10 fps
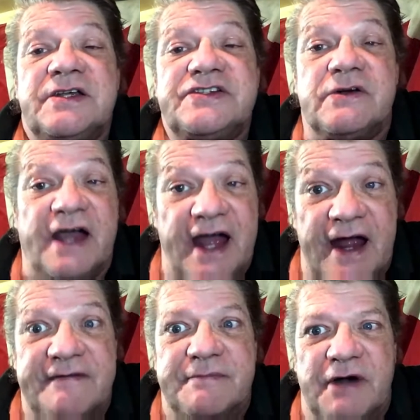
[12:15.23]
So
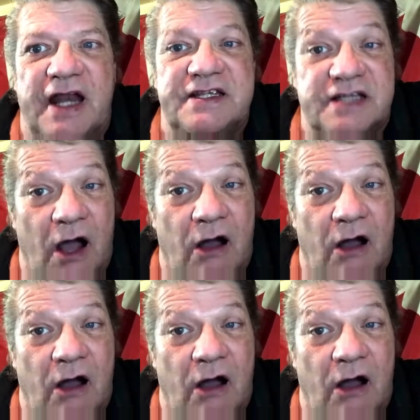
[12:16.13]
everybody's going
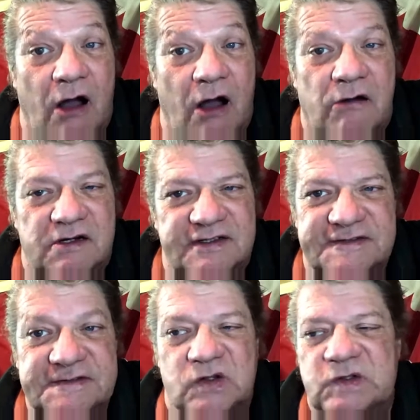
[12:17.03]

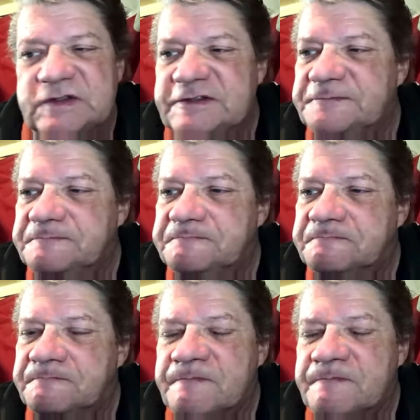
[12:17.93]
that can go.